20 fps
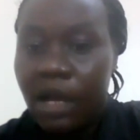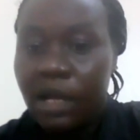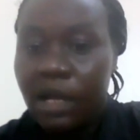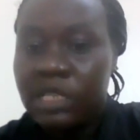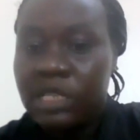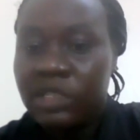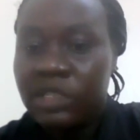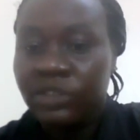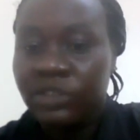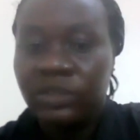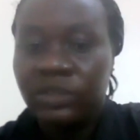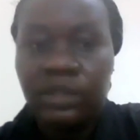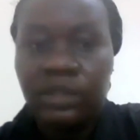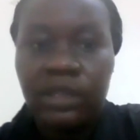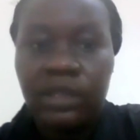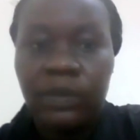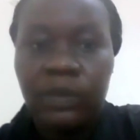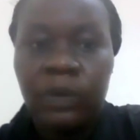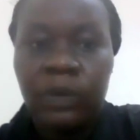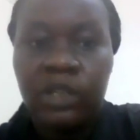Because
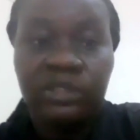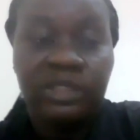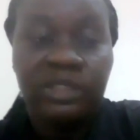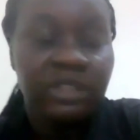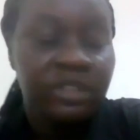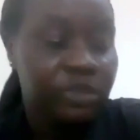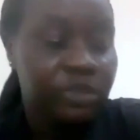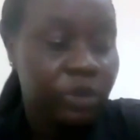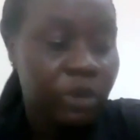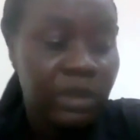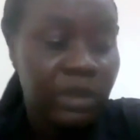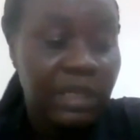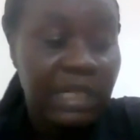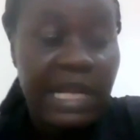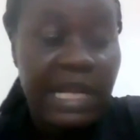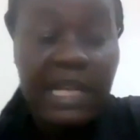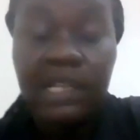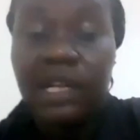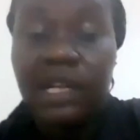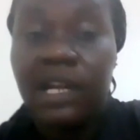this is
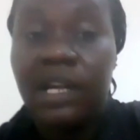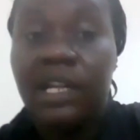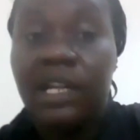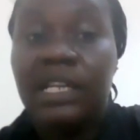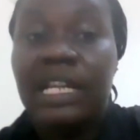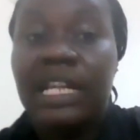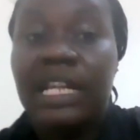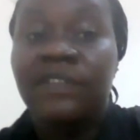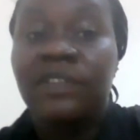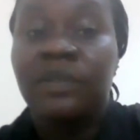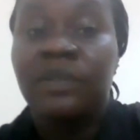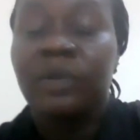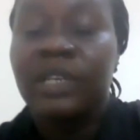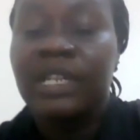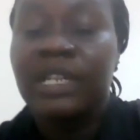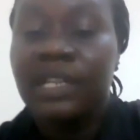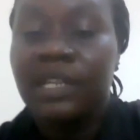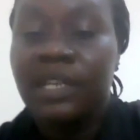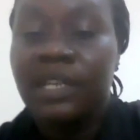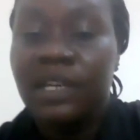online, can
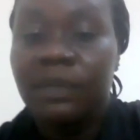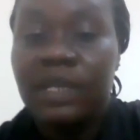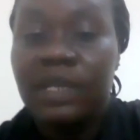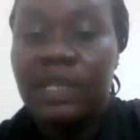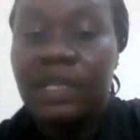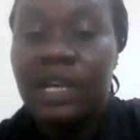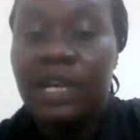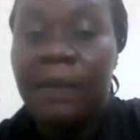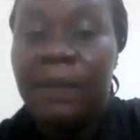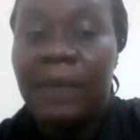everybody hear me?